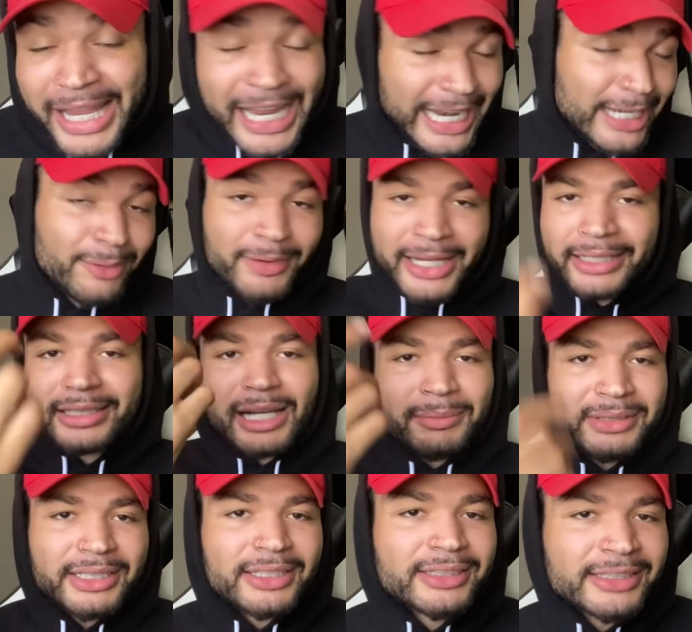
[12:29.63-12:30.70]
Anyway,
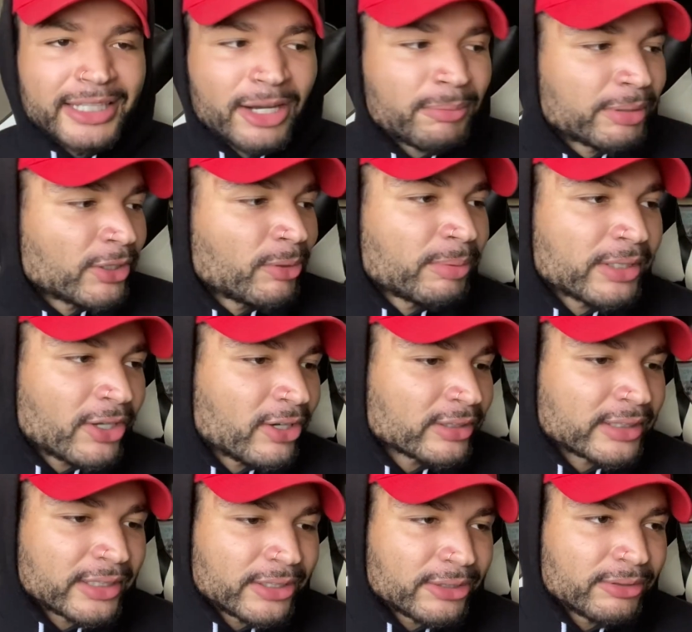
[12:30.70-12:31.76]
comment section down below
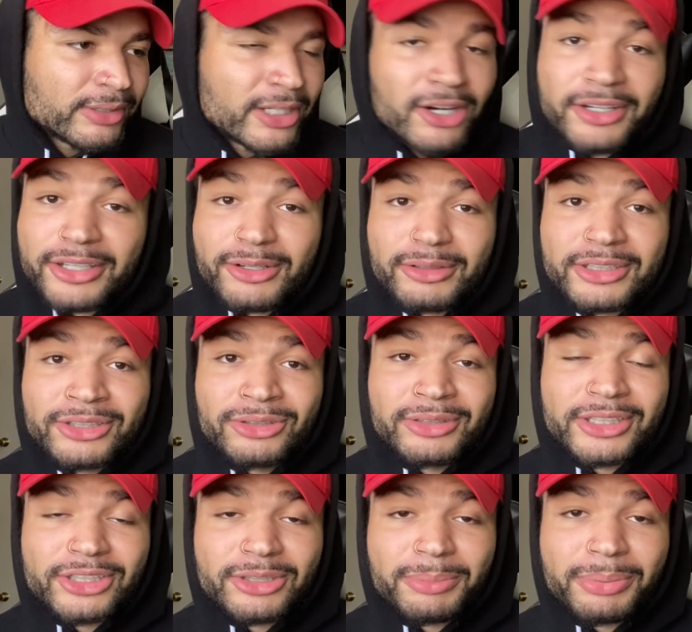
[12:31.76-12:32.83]
belongs to you. You already know what to do.
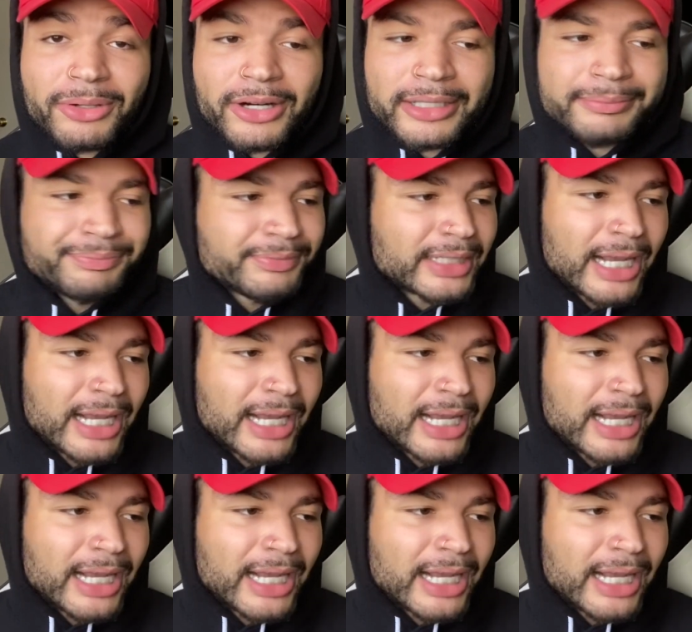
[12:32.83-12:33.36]
It's your part.